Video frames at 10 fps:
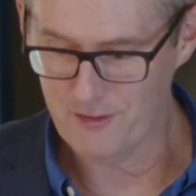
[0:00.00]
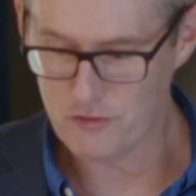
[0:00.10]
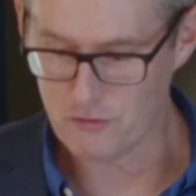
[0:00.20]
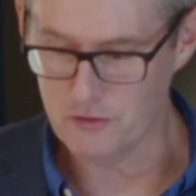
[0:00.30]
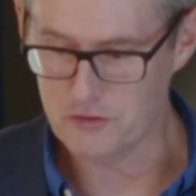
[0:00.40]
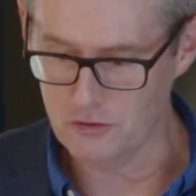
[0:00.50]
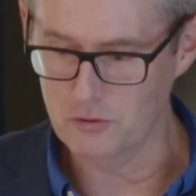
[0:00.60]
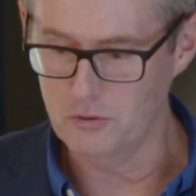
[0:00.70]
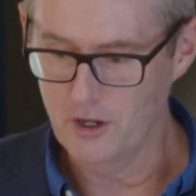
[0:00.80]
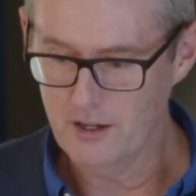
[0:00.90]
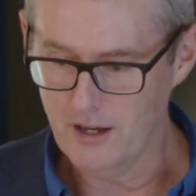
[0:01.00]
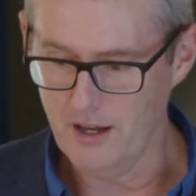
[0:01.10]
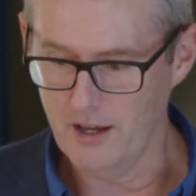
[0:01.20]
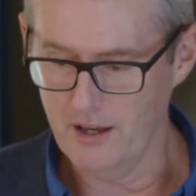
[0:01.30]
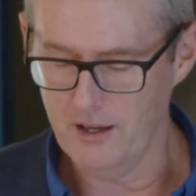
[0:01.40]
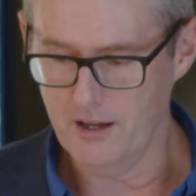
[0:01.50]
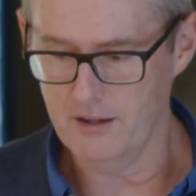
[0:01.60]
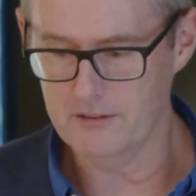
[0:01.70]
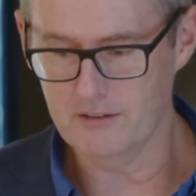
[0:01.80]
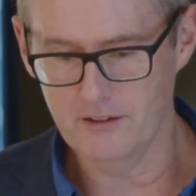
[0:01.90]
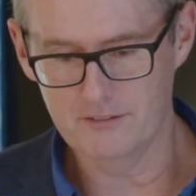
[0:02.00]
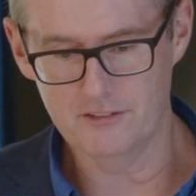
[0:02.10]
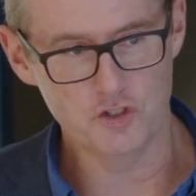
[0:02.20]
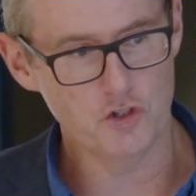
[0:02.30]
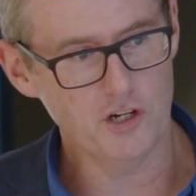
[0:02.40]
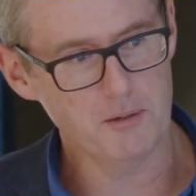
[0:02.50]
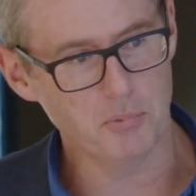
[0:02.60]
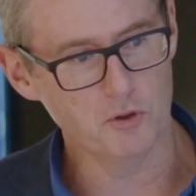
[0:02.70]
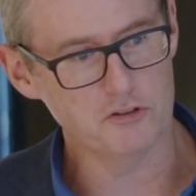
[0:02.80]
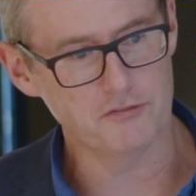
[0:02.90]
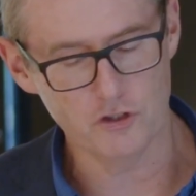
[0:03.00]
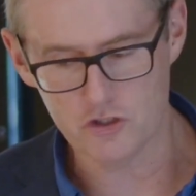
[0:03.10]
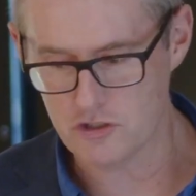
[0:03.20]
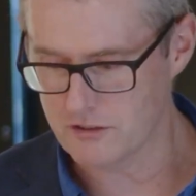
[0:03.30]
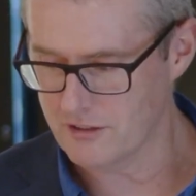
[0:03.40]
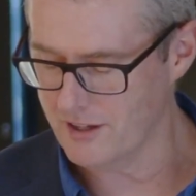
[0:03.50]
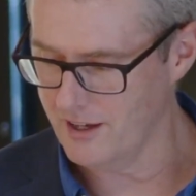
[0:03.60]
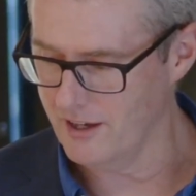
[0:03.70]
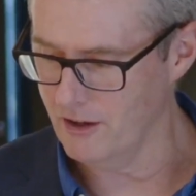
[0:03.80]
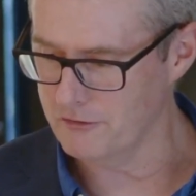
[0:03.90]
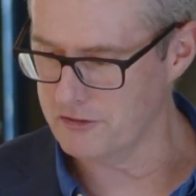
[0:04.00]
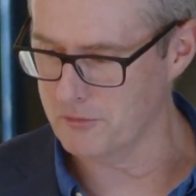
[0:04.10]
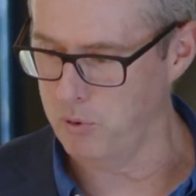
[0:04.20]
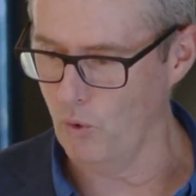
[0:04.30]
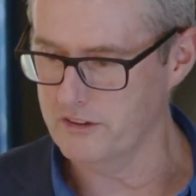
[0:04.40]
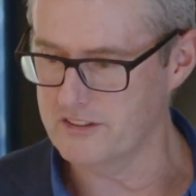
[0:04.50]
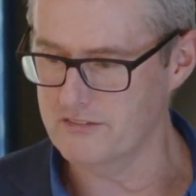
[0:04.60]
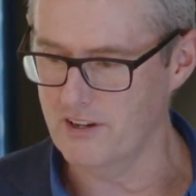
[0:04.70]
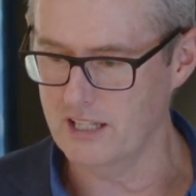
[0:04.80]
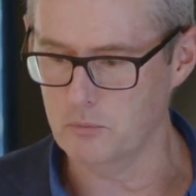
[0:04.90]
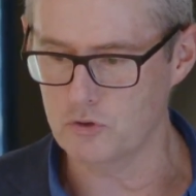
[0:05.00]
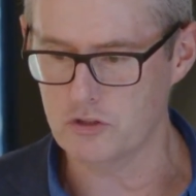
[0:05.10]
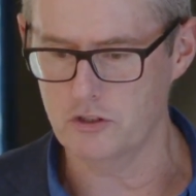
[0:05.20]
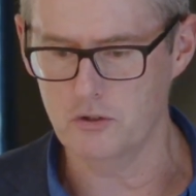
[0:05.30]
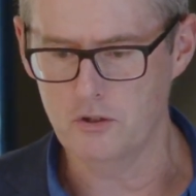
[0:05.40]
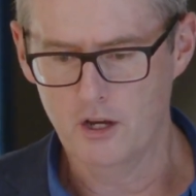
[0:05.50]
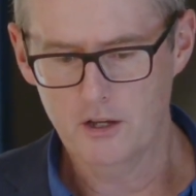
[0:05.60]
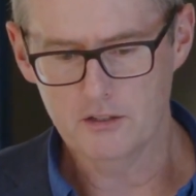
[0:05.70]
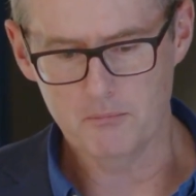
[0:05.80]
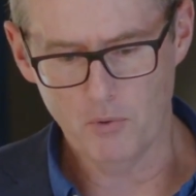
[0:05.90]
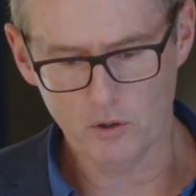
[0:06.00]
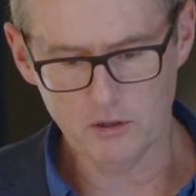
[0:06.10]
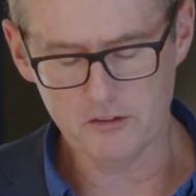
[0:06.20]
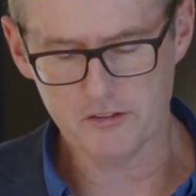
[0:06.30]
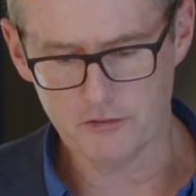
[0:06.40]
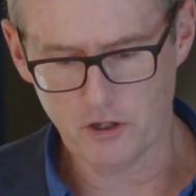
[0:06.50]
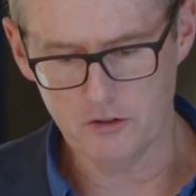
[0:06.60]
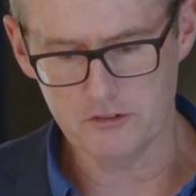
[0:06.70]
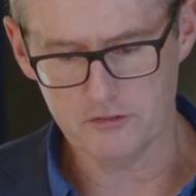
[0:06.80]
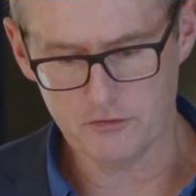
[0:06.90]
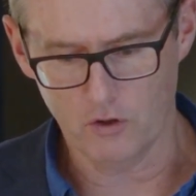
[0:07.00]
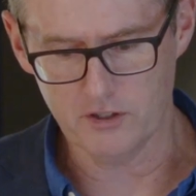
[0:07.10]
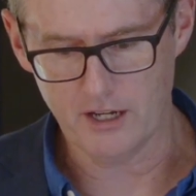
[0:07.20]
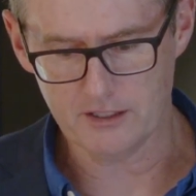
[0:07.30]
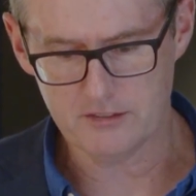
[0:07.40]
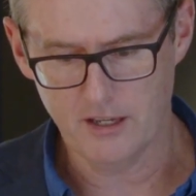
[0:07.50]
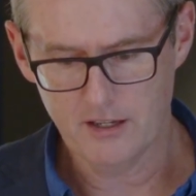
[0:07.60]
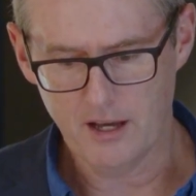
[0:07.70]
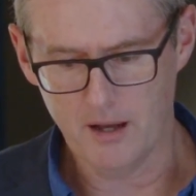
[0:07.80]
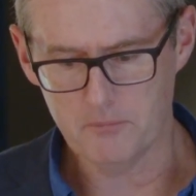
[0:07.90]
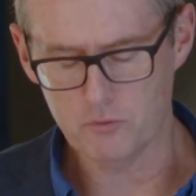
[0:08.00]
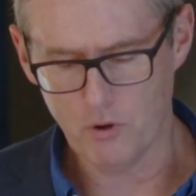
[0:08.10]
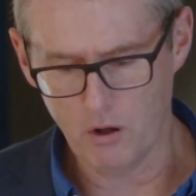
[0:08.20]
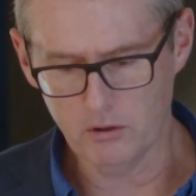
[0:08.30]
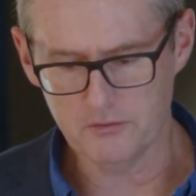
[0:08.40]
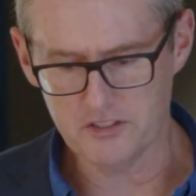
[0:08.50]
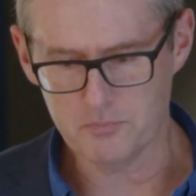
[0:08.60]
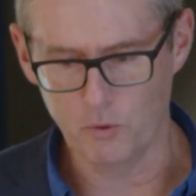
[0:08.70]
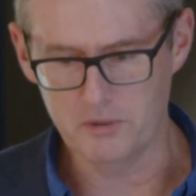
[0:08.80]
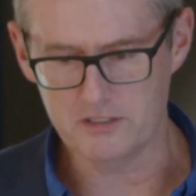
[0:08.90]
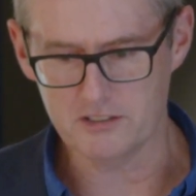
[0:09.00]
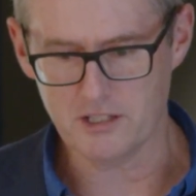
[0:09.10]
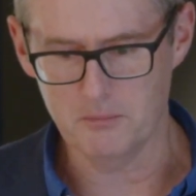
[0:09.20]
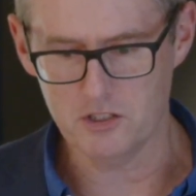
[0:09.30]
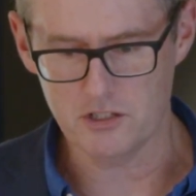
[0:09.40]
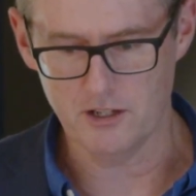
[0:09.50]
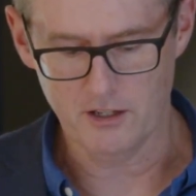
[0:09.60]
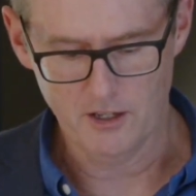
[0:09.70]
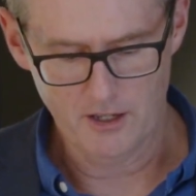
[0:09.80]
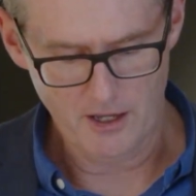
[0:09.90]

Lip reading: through to the dirty boots version of support that's available to you, the models of codes of conduct, the role of the Small Business Commissioner.